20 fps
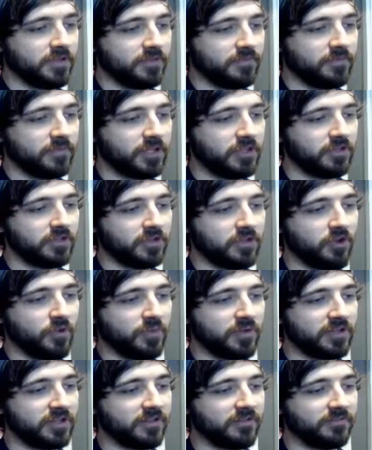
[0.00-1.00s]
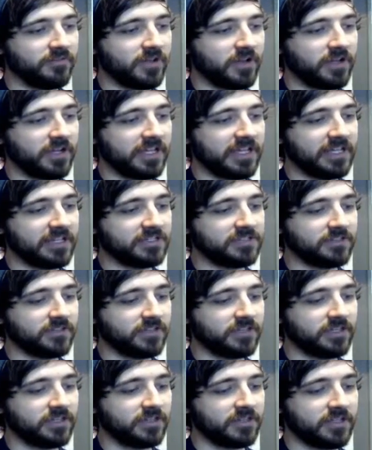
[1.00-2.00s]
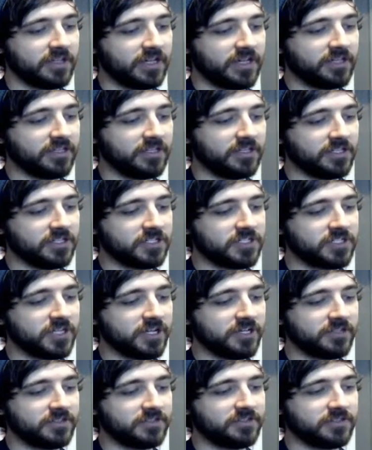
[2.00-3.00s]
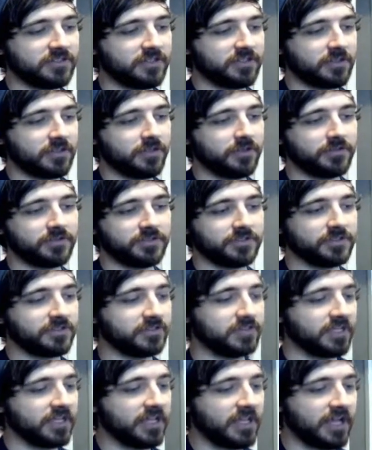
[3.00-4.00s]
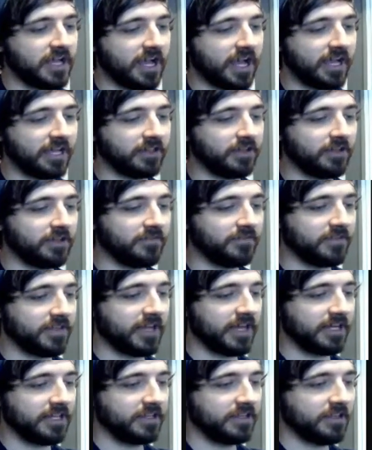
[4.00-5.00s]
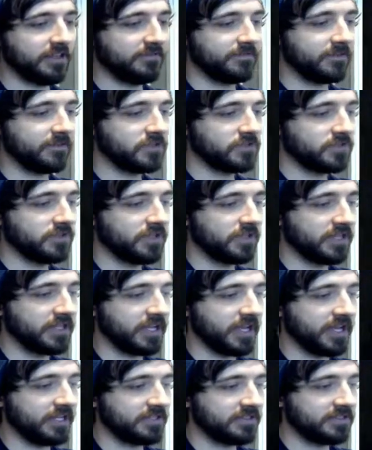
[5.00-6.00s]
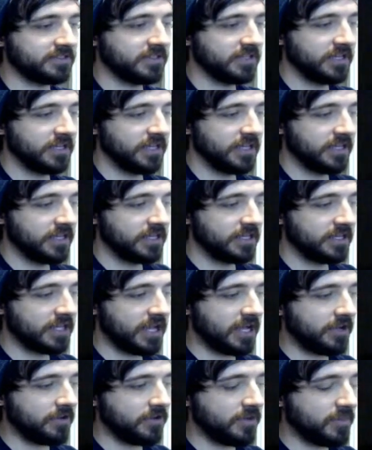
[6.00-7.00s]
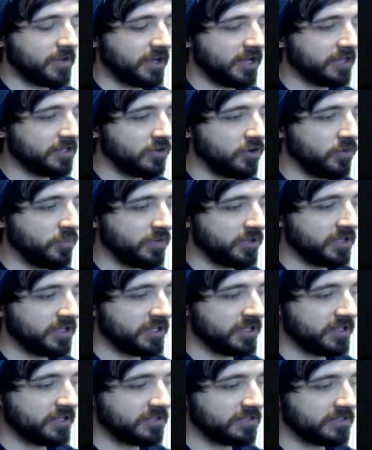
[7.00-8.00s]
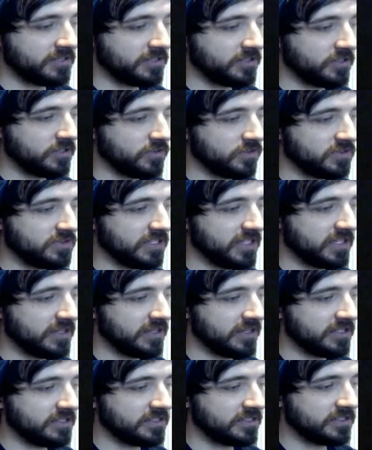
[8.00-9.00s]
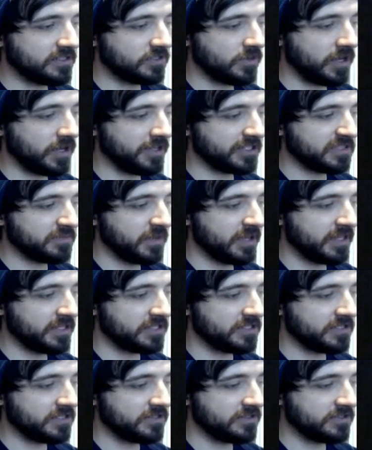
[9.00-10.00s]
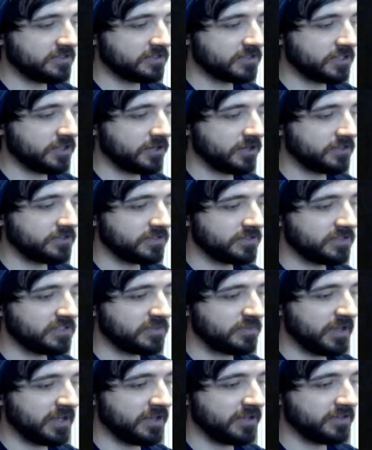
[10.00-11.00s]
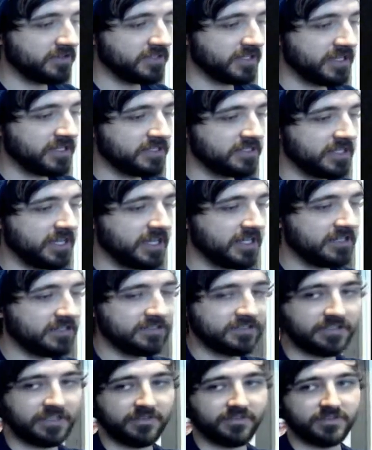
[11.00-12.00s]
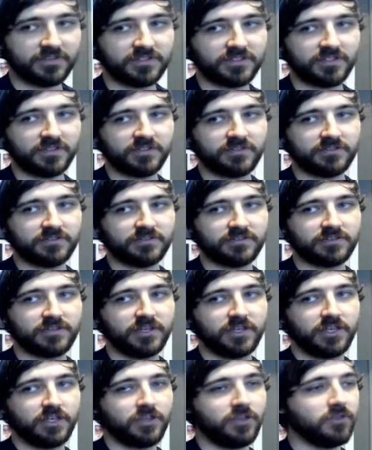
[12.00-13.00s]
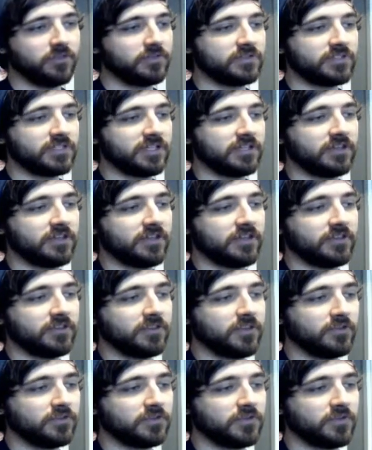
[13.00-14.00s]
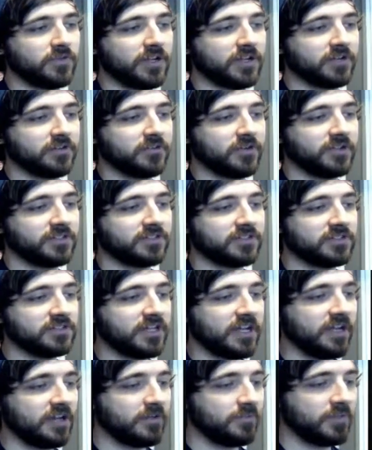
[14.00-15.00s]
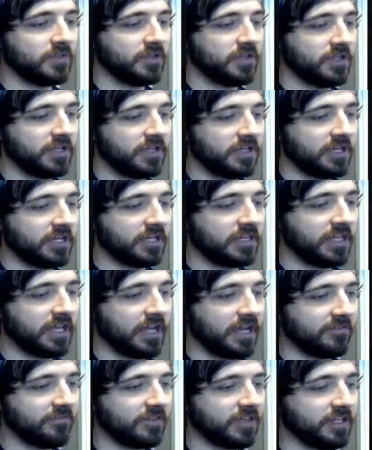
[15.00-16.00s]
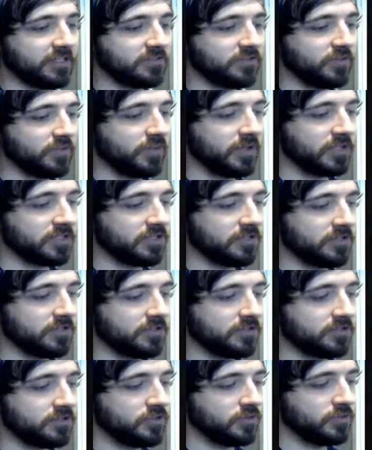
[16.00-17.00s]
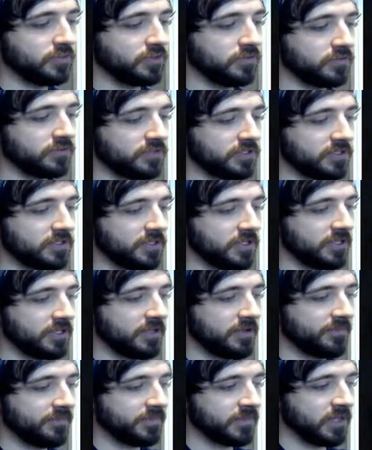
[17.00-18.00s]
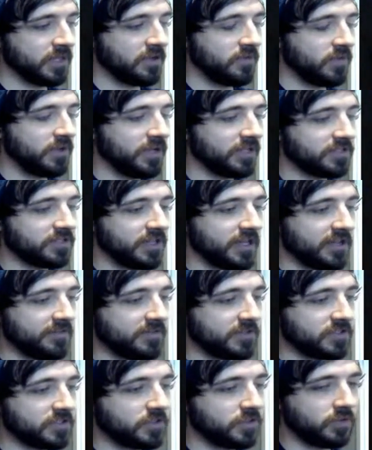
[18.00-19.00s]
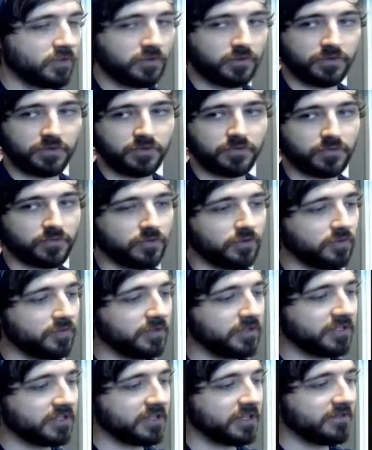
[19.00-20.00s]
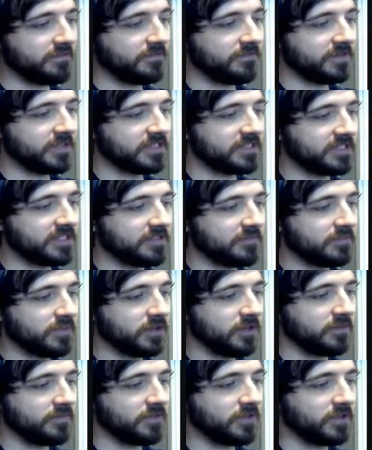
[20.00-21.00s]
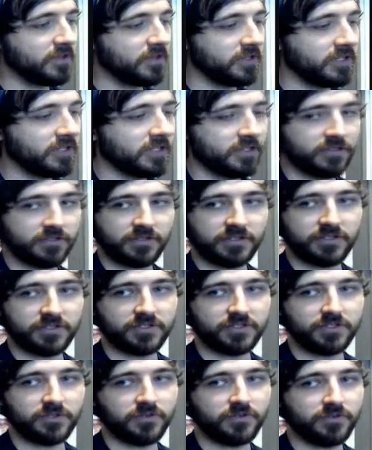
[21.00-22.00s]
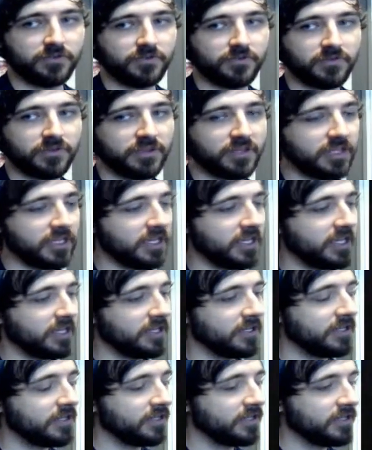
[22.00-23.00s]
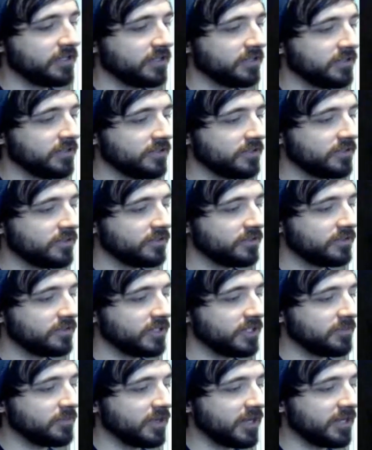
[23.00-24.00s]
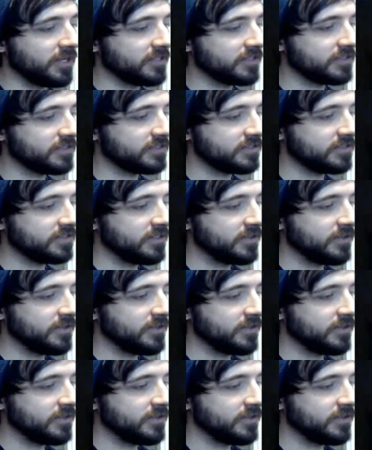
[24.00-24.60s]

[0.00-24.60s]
but you can open it up very easily, and then it shuts and closes. I love that. That feels really nice. Now, upon opening it, you see that it says Growl Expansions. There's curses, spells, undead, and 7 sins. You can see that those are read across the top, and they have a nice little picture to boot. We also have this cool rule book that fits in perfectly into the box,